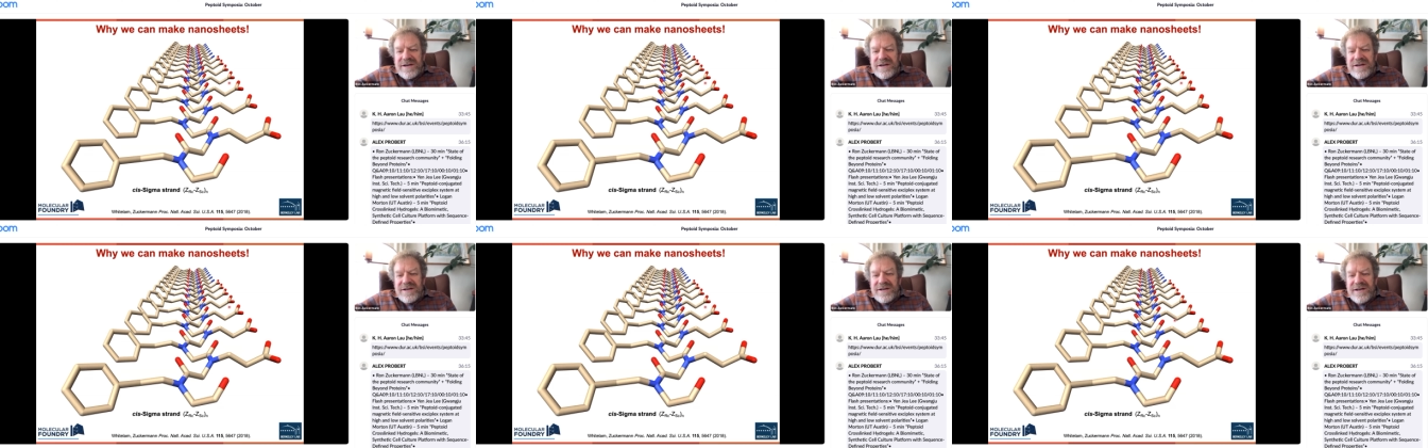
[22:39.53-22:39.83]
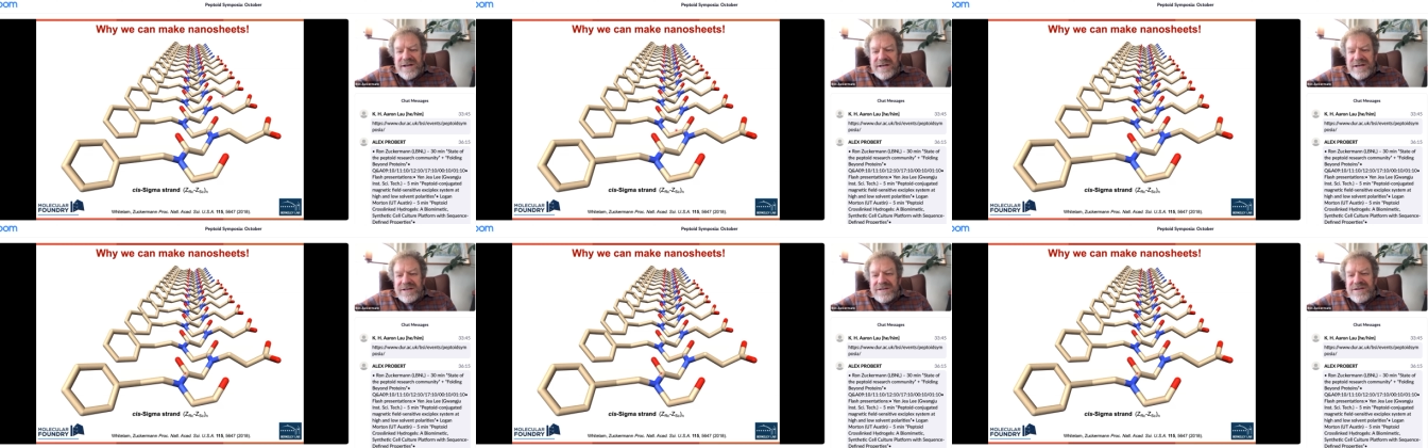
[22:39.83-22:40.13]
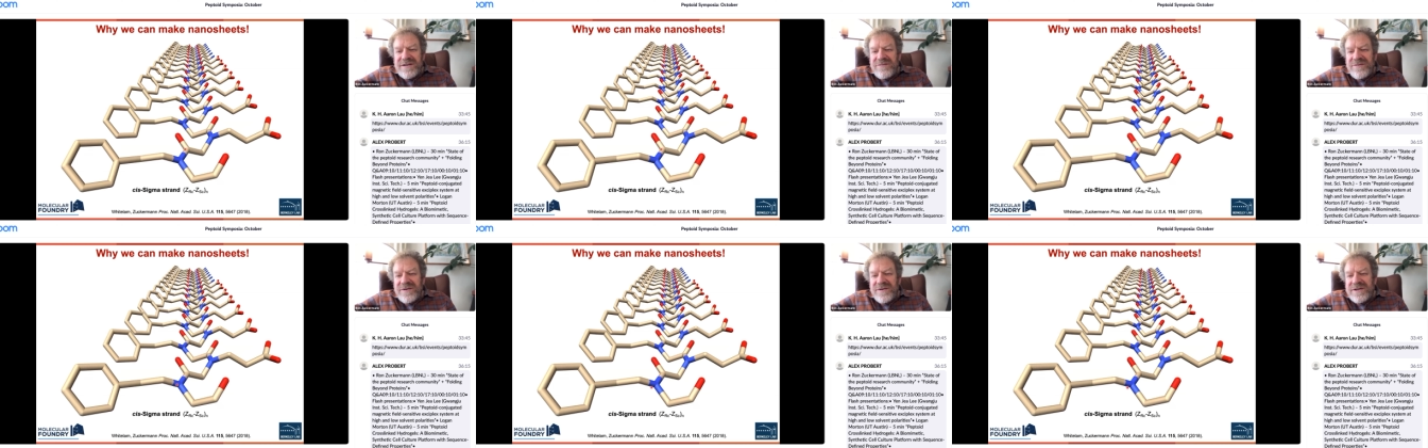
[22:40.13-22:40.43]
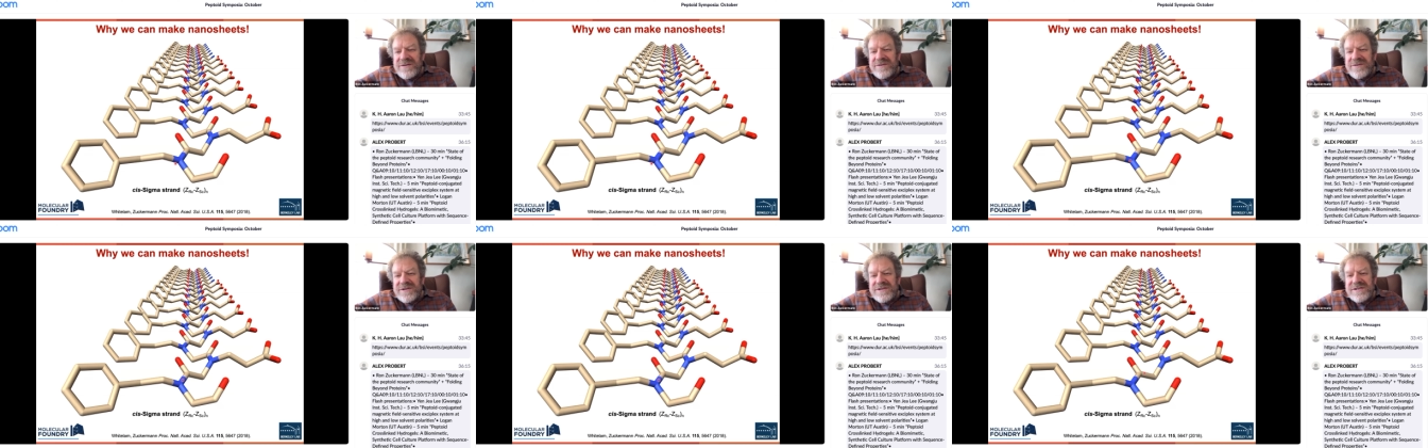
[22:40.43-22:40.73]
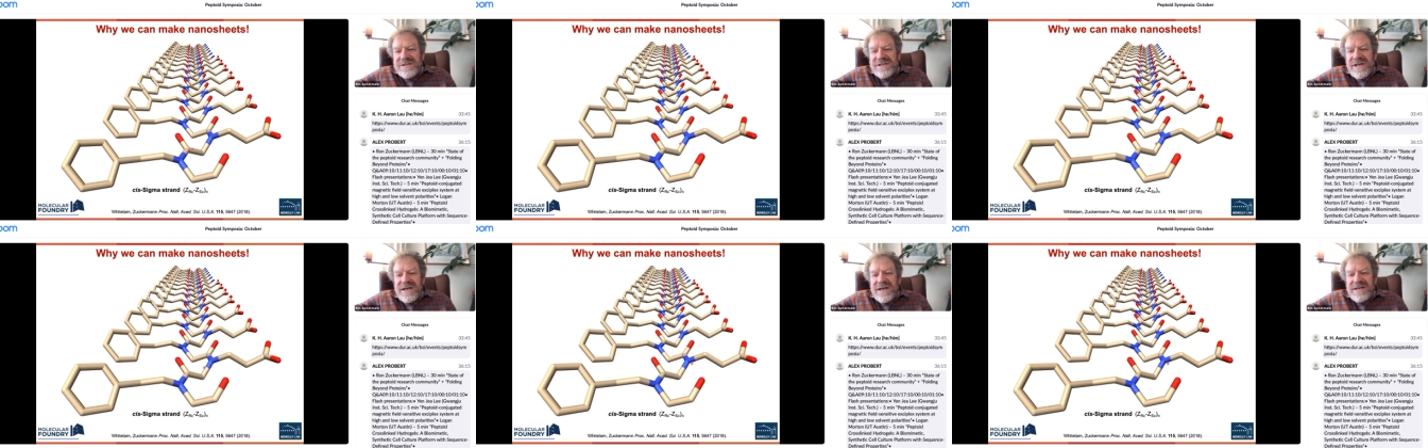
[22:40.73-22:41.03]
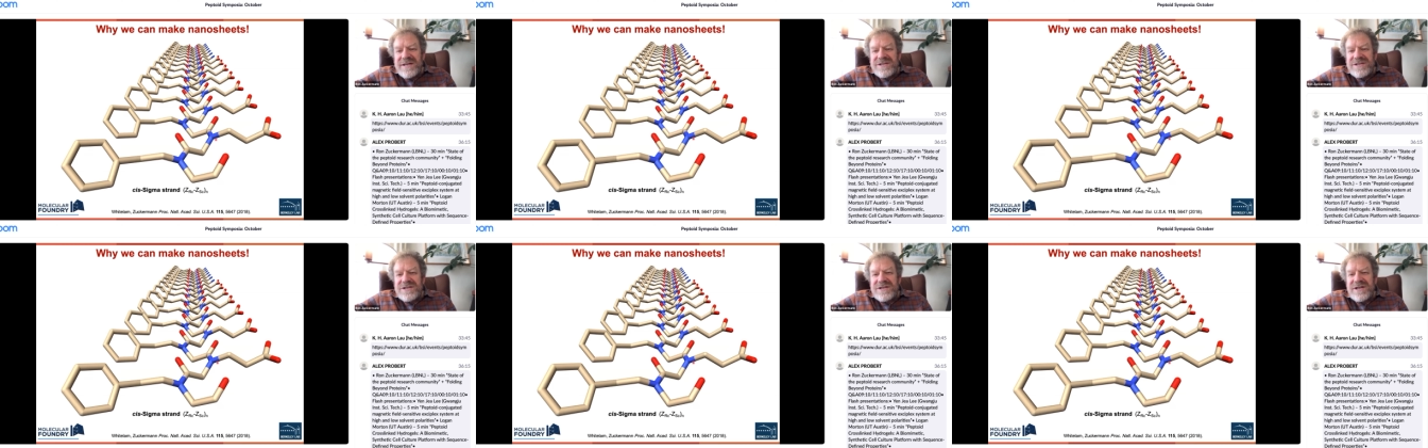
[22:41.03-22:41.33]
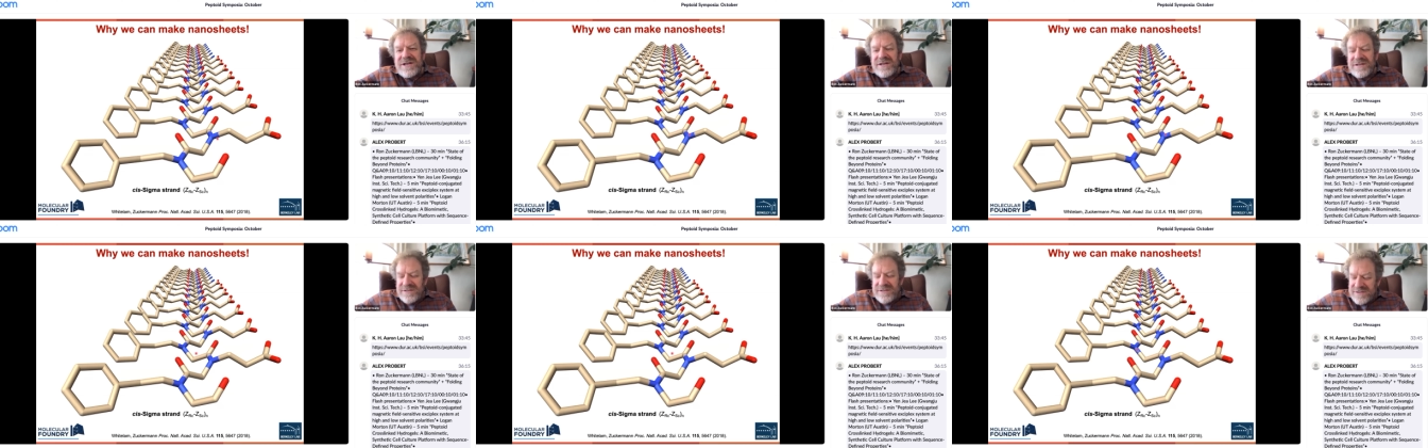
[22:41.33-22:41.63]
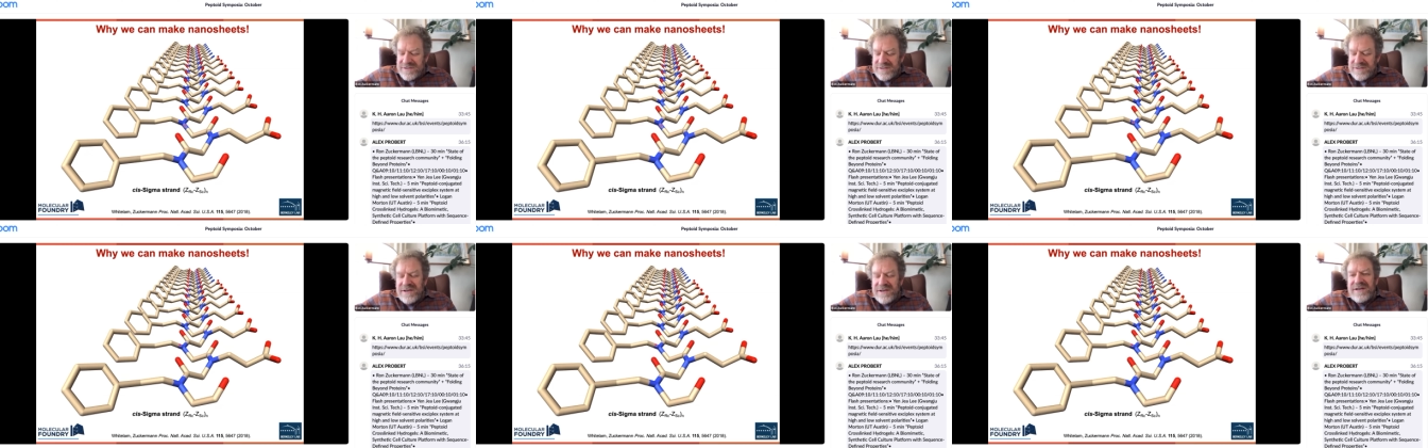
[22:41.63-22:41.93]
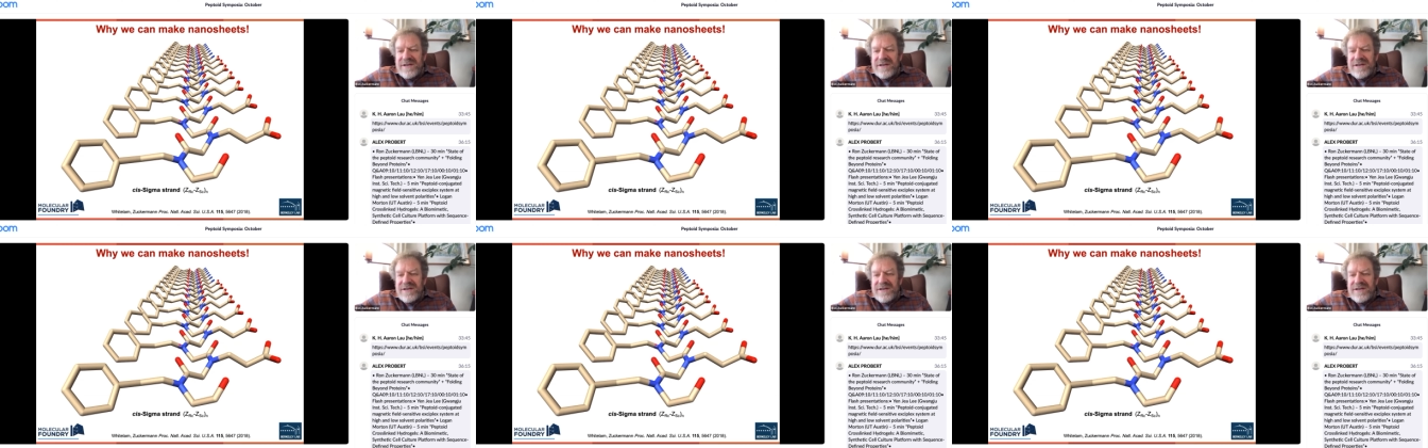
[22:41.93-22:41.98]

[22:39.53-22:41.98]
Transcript: connectivity of the side chains,